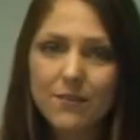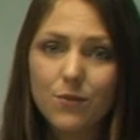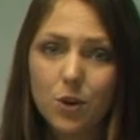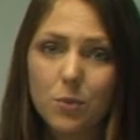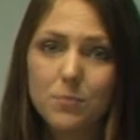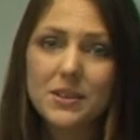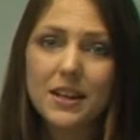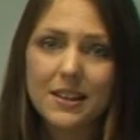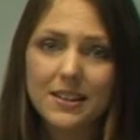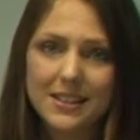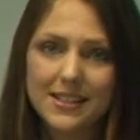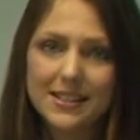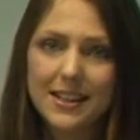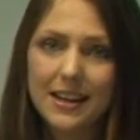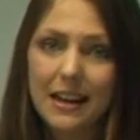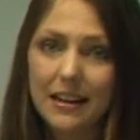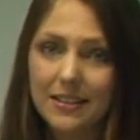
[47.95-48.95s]
verb to
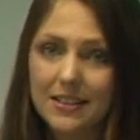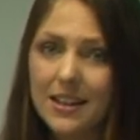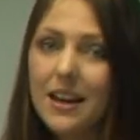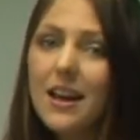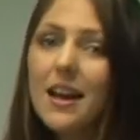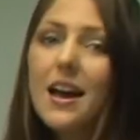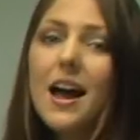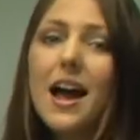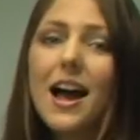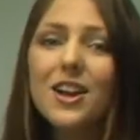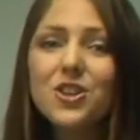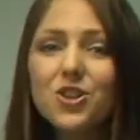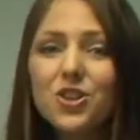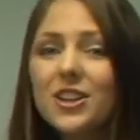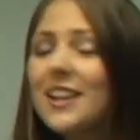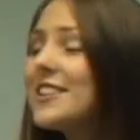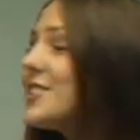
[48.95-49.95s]
understand, and you need